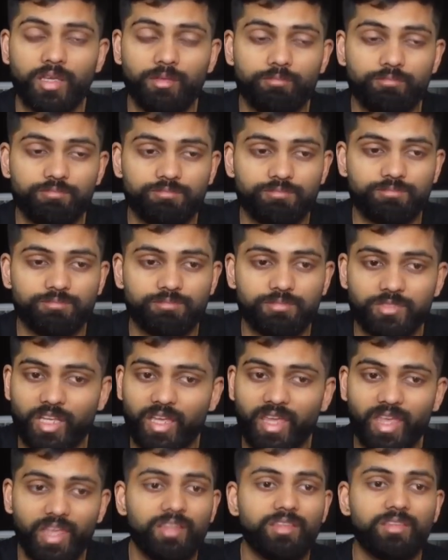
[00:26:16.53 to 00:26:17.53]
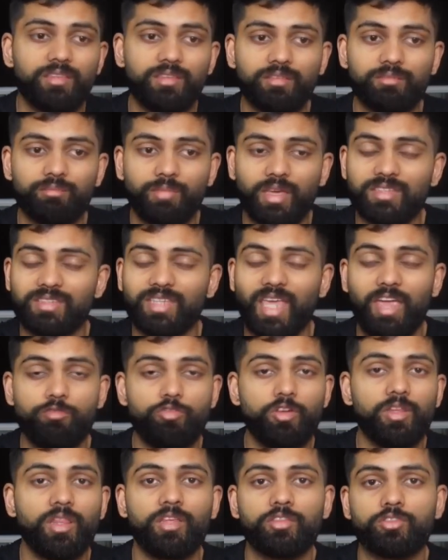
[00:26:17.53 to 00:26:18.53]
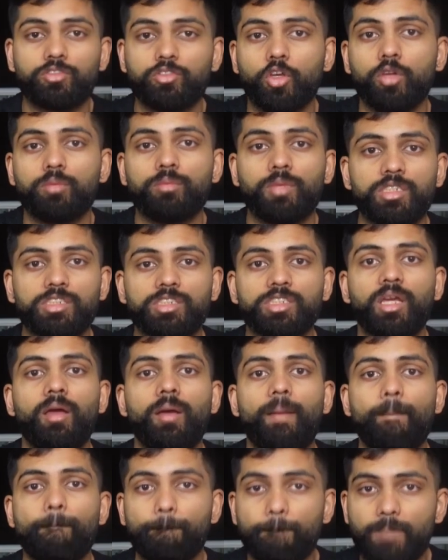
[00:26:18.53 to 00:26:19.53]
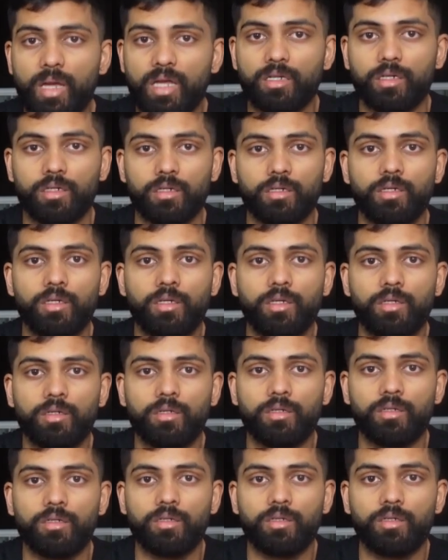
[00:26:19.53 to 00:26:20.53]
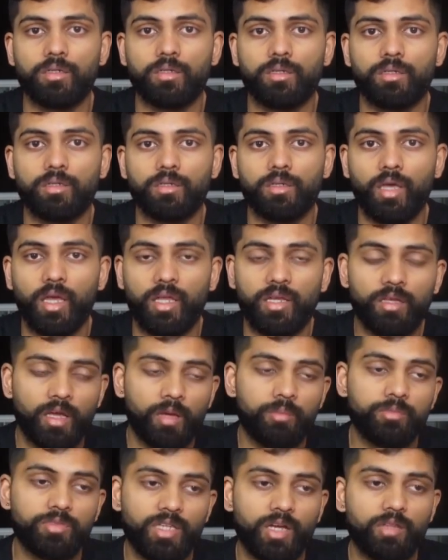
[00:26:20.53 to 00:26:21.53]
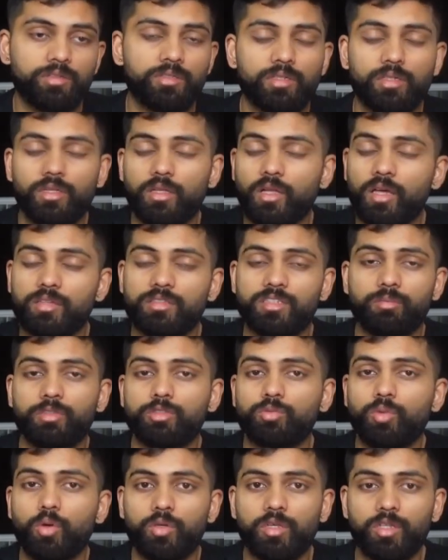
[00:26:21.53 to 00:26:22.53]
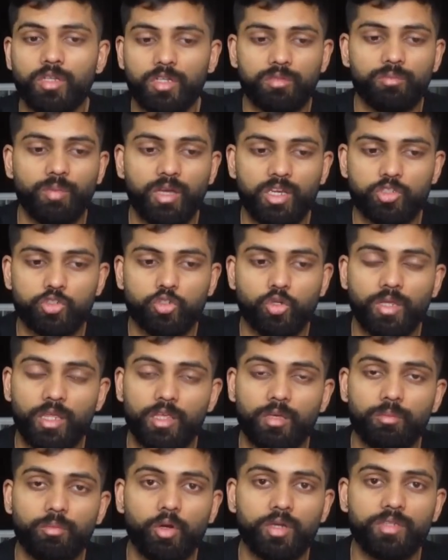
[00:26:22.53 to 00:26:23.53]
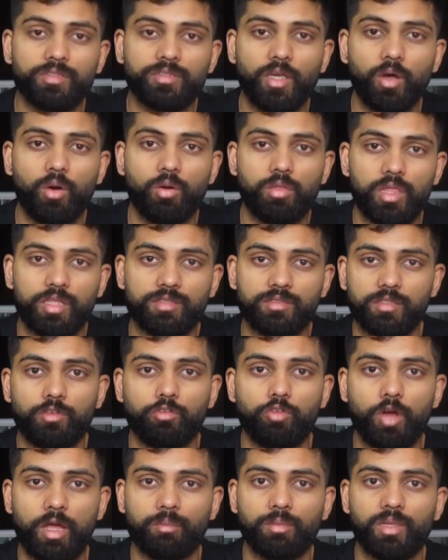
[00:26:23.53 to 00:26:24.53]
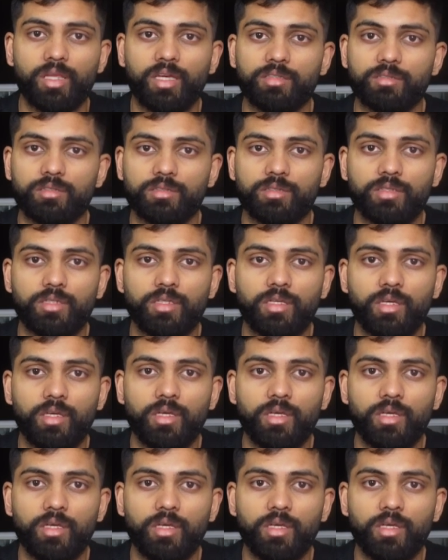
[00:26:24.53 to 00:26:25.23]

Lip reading: It makes everything so much better. And it comes down to the last tip as well. You need to make sure that your body's health is in the right place.